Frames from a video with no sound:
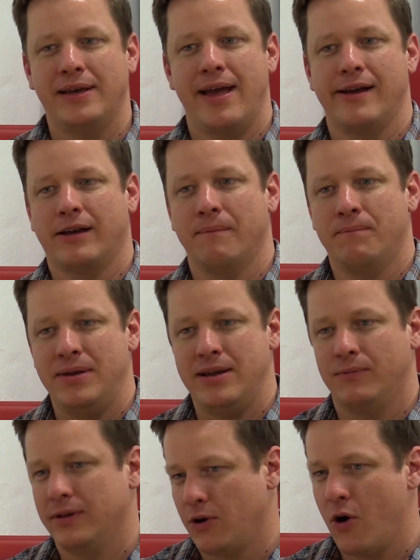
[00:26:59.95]
We can't
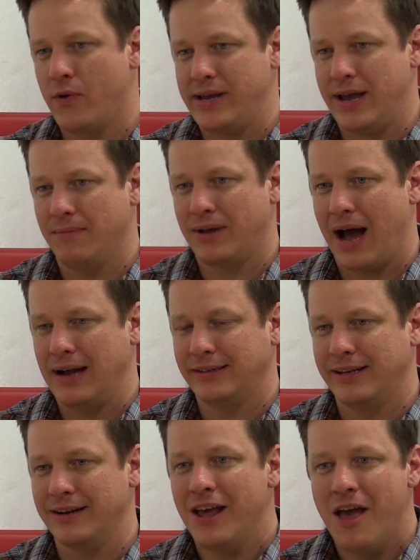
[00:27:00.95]
compete with OEM
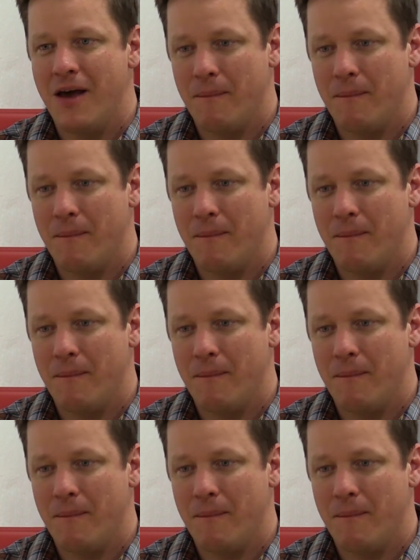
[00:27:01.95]
content.